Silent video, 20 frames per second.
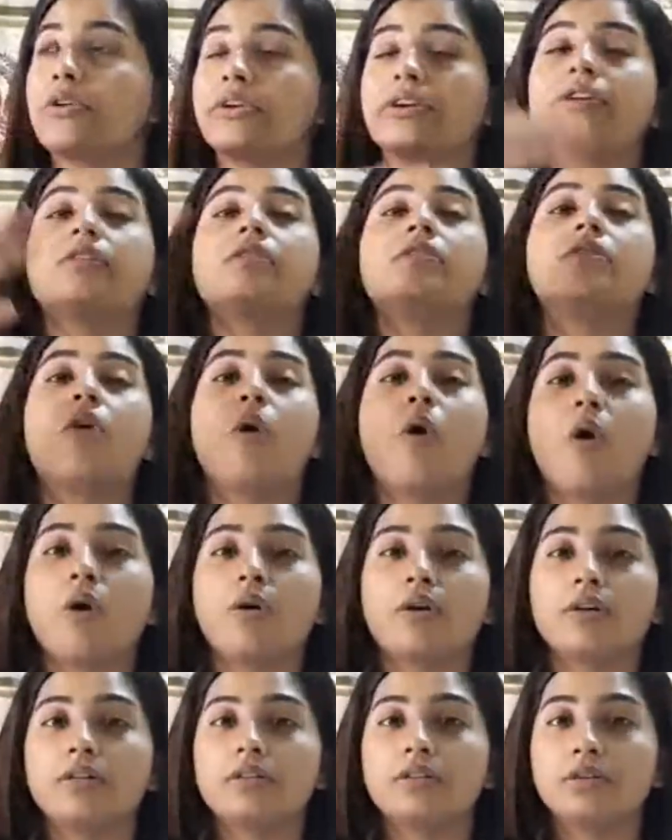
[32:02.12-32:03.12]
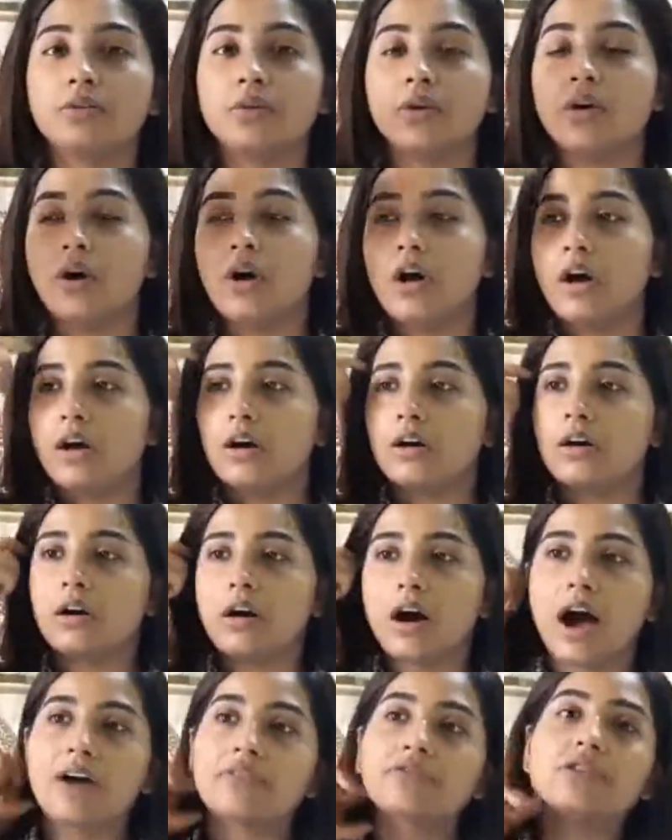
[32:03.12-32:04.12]
on a long, you know,
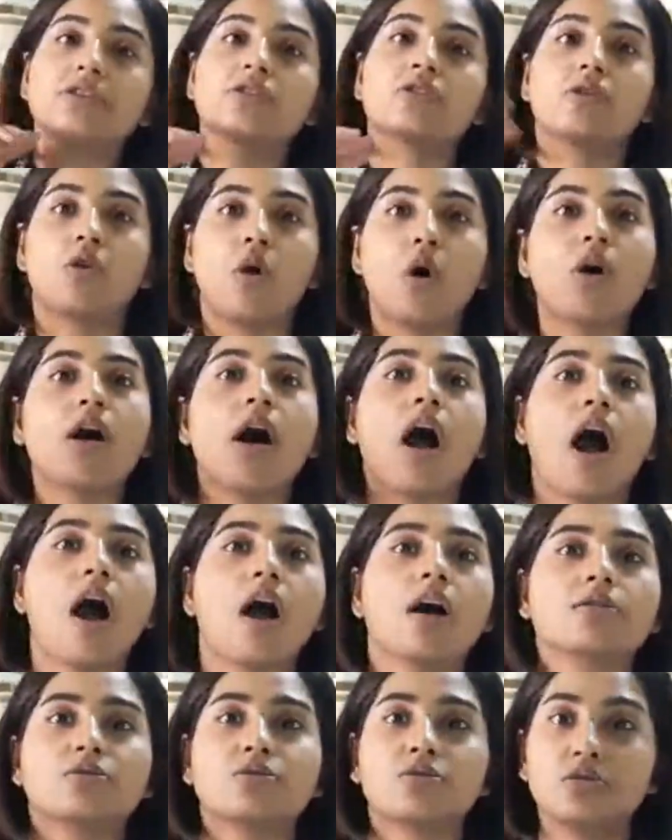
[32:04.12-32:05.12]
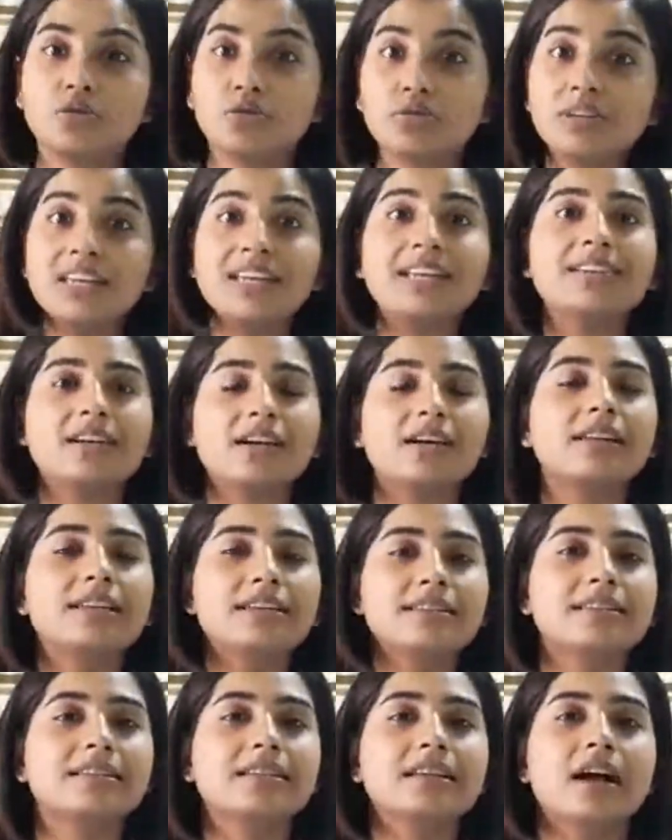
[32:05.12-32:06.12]
after a long hour, so you need a
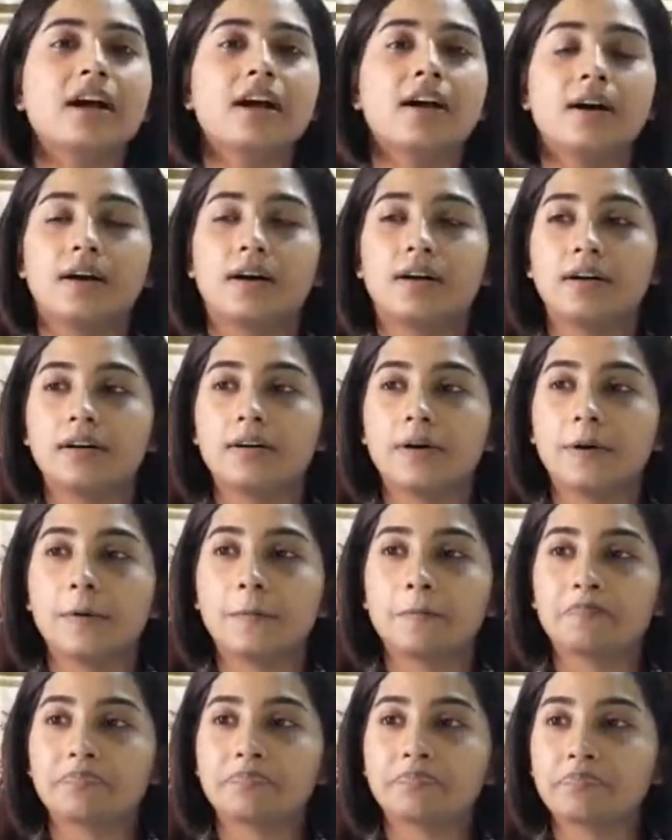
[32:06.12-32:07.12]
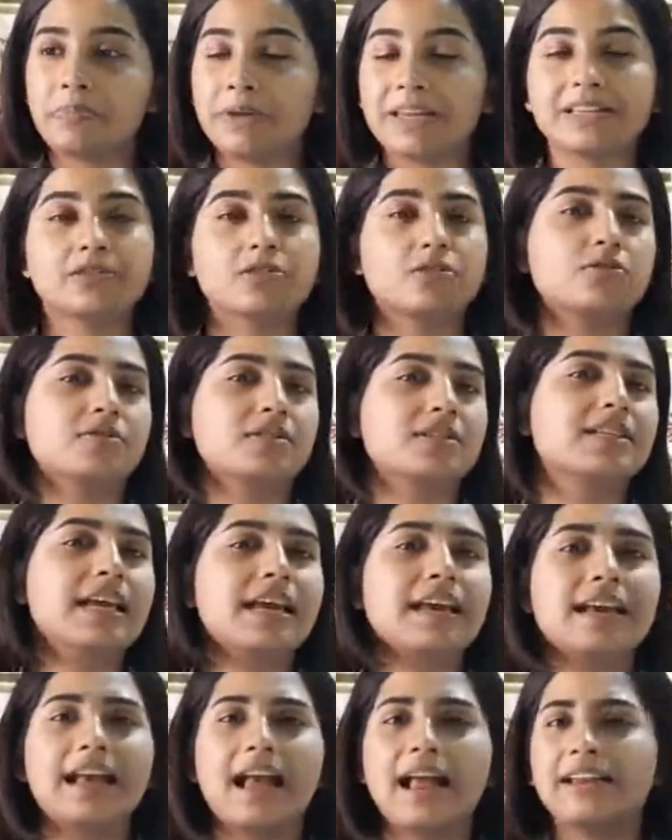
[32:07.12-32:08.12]
little place to
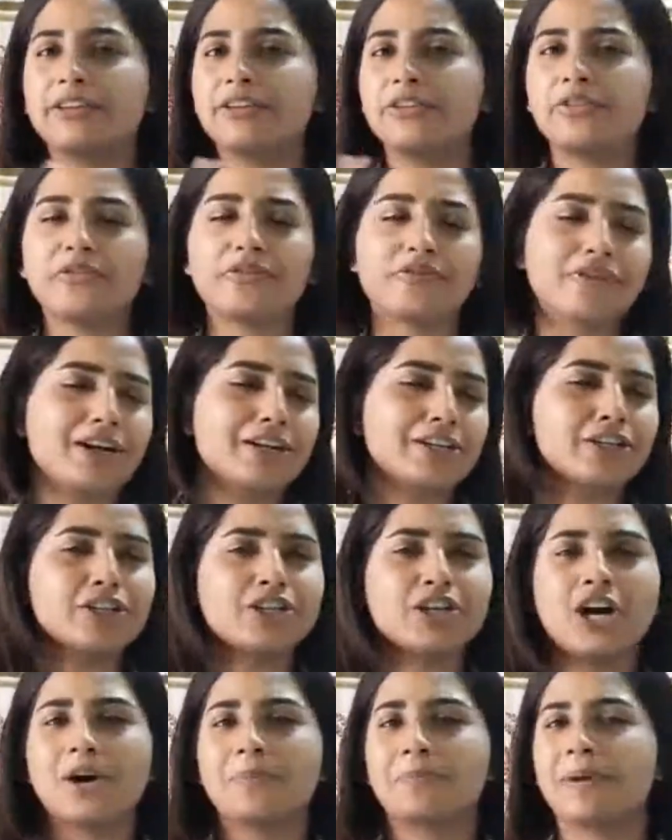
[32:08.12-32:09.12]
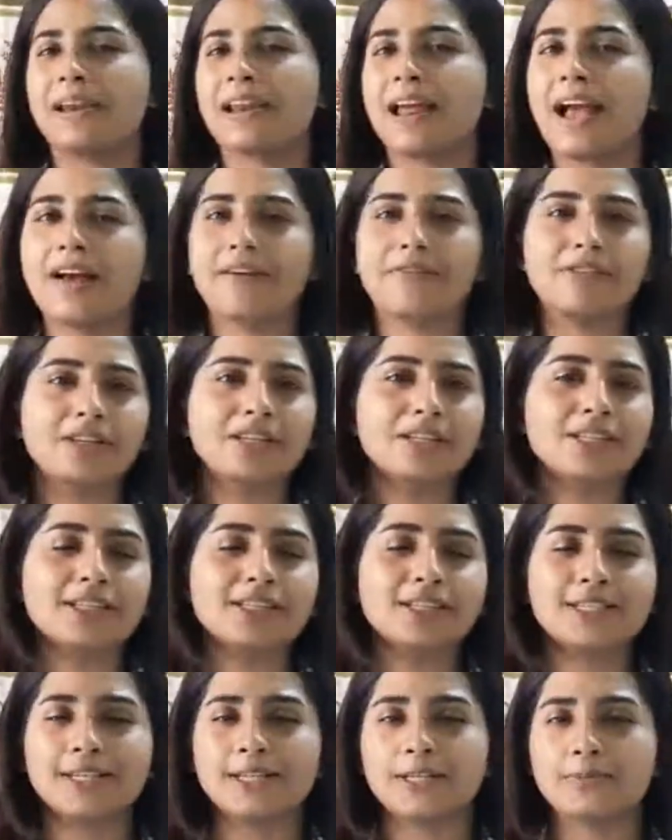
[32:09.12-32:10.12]
stay and, you know, freshen up and have a
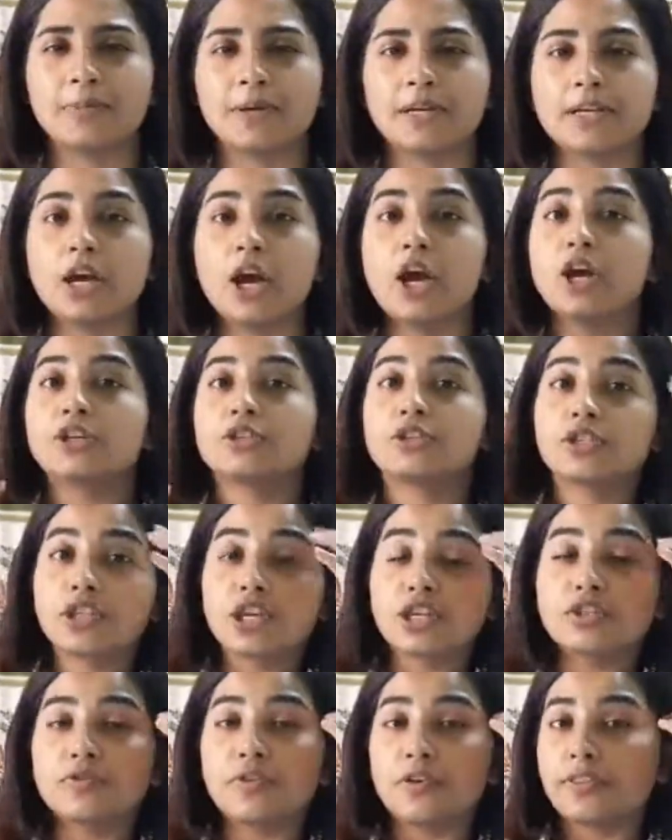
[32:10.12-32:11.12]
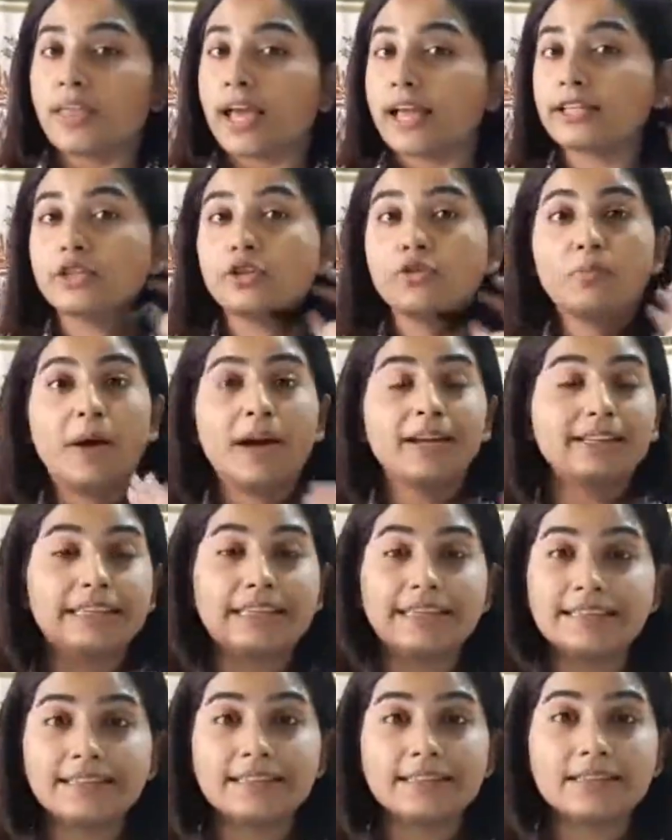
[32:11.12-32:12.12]
little tidbit. So just for that you might
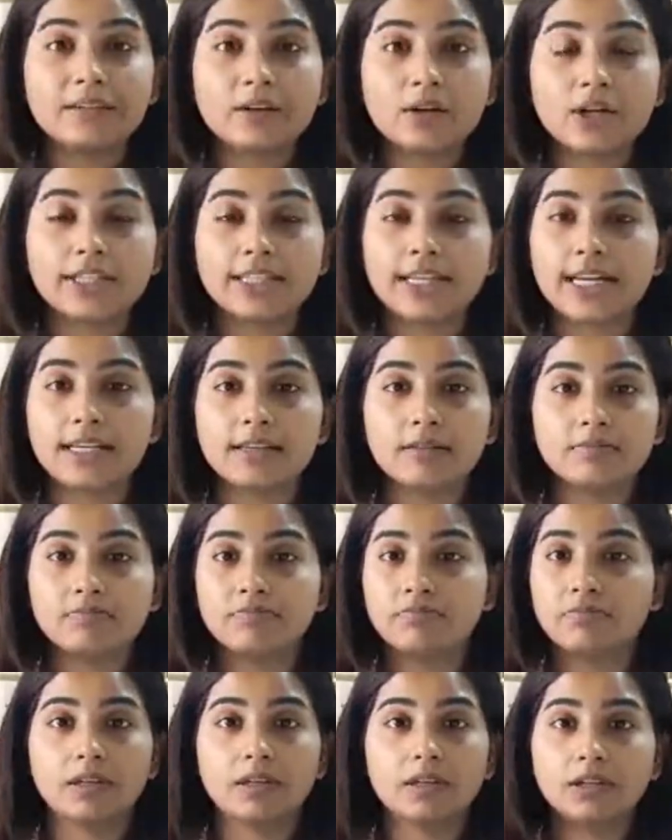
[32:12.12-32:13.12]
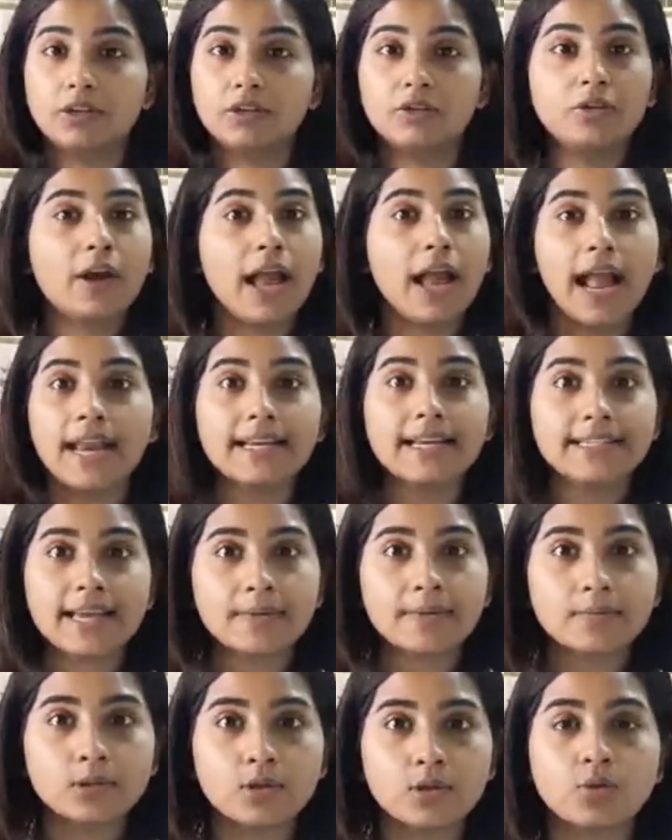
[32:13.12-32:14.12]
need a hotel, you know,
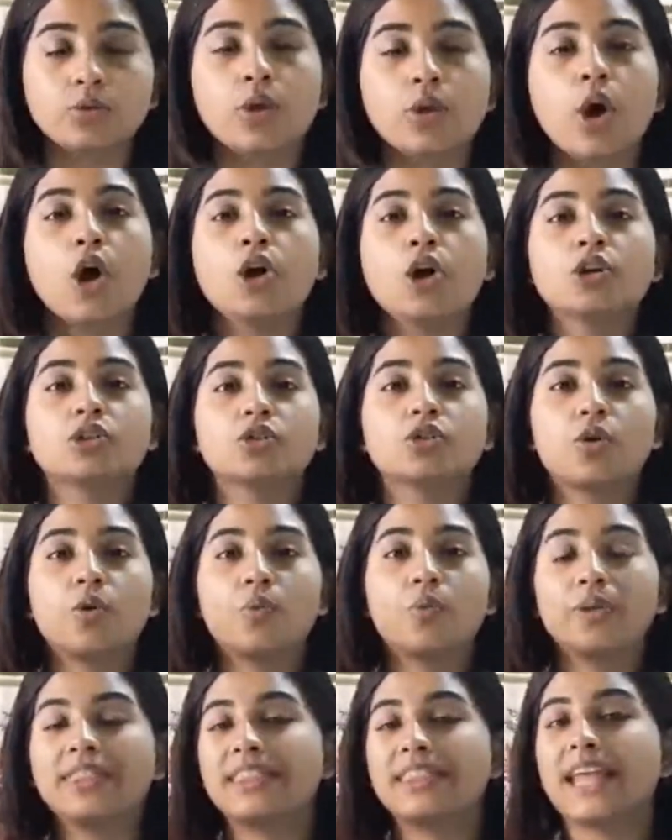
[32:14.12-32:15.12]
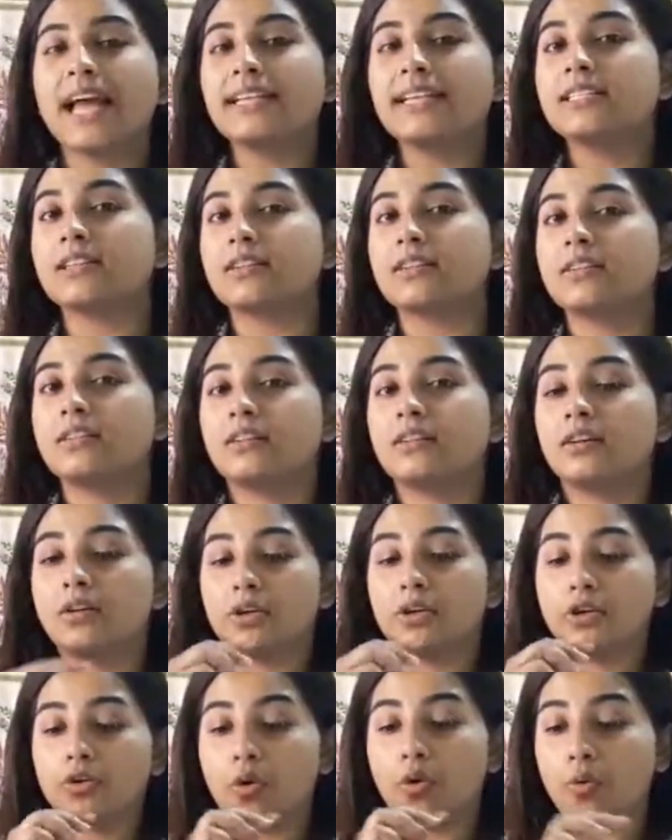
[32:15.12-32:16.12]
anytime soon. So with that,
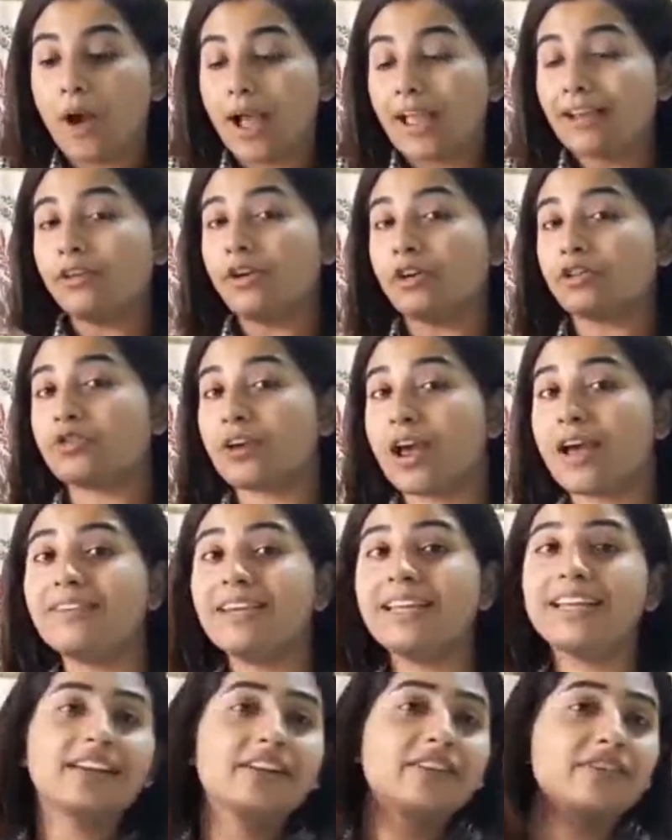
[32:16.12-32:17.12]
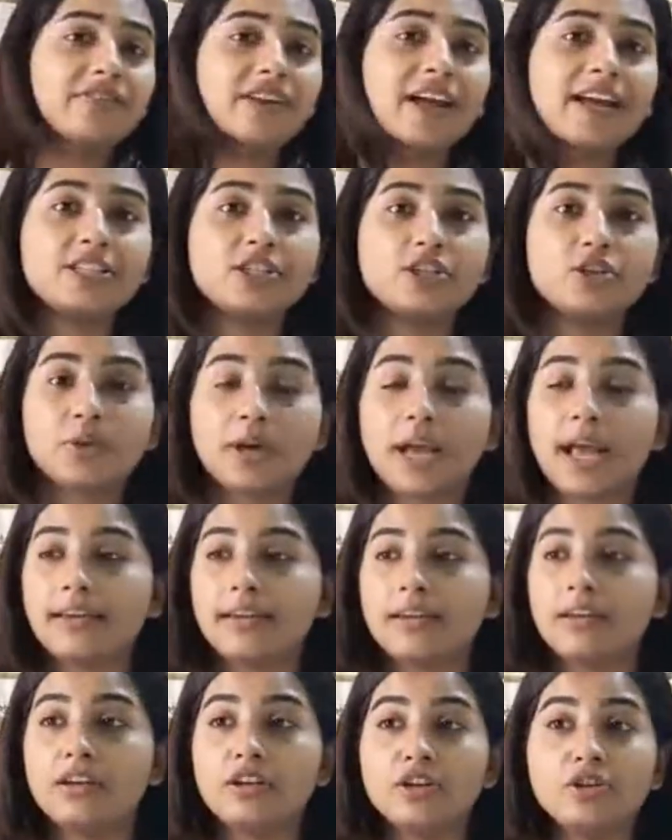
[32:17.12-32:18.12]
you know, while you're traveling in a flight, you
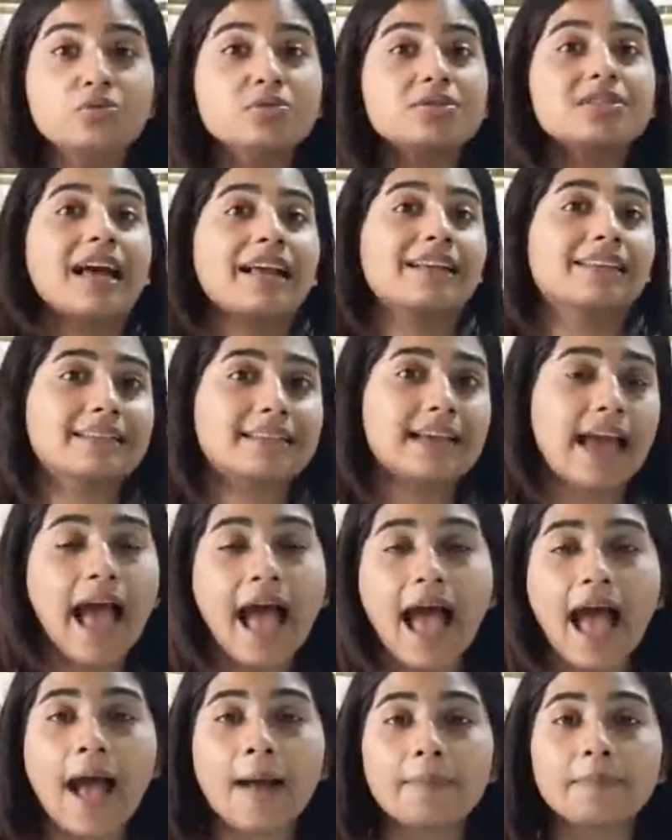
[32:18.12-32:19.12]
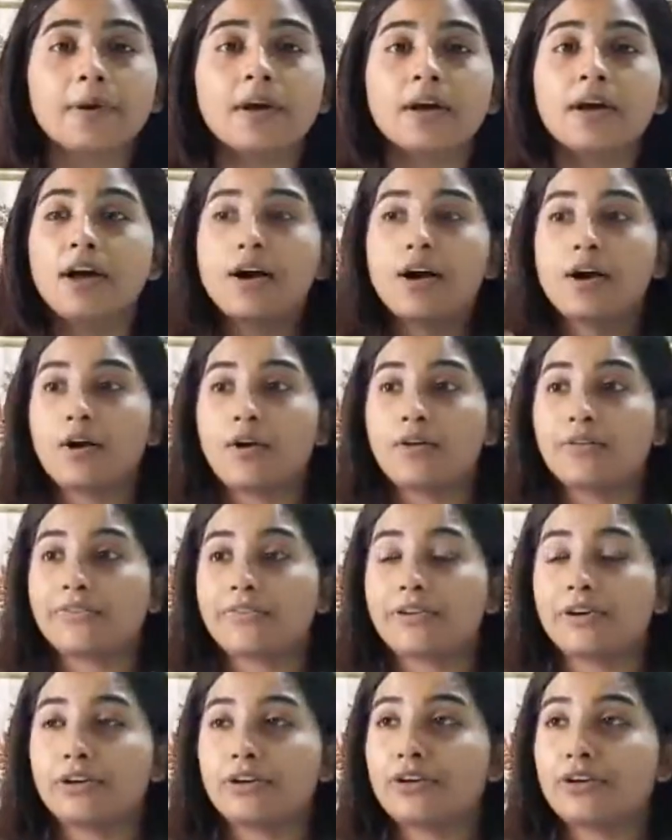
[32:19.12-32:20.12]
can use that app of
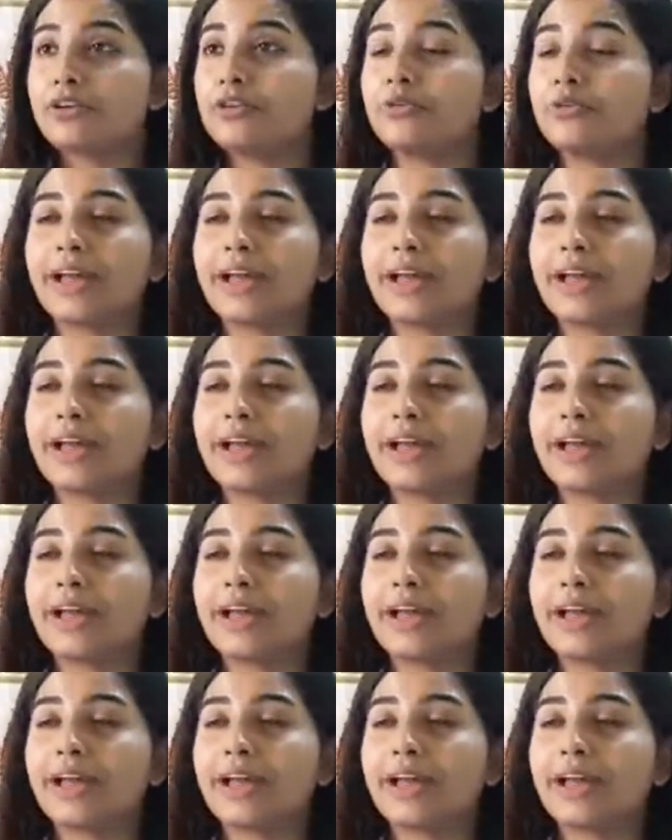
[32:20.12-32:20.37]
that